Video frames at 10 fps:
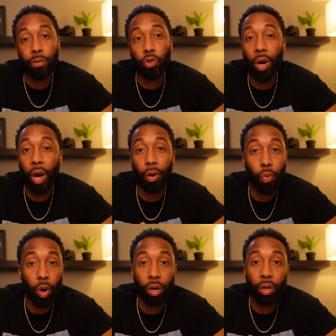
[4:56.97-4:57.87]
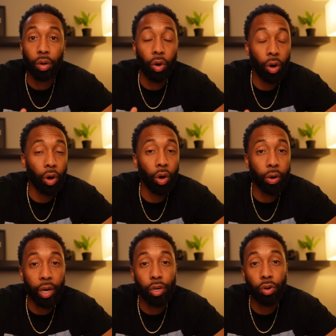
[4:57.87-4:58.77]
You gotta work all
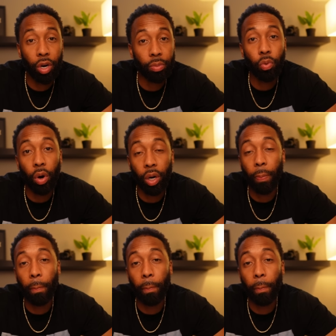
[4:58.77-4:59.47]
day. You're gonna be working